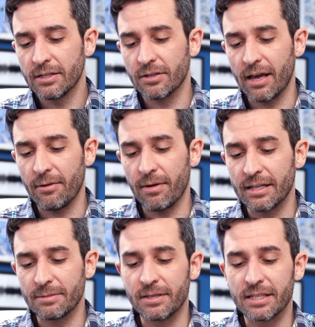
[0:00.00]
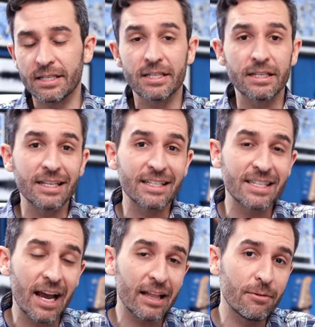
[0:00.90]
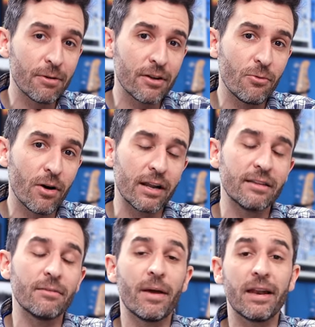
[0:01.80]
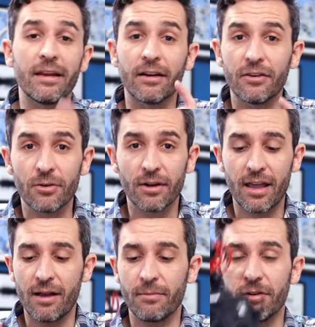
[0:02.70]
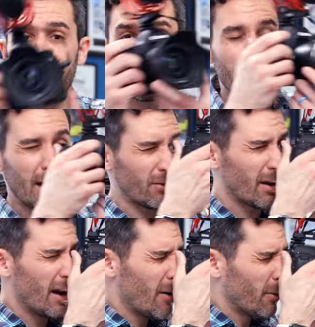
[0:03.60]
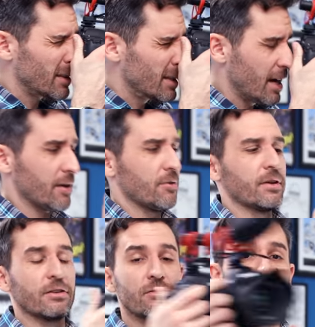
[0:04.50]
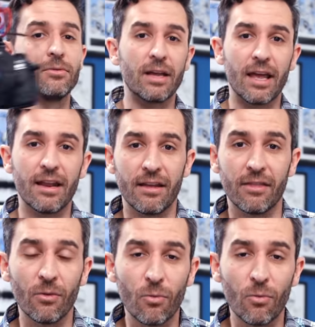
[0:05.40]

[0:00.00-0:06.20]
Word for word: So that way it's positioned exactly where you want it depending on your camera and your mount where it's not going to get in the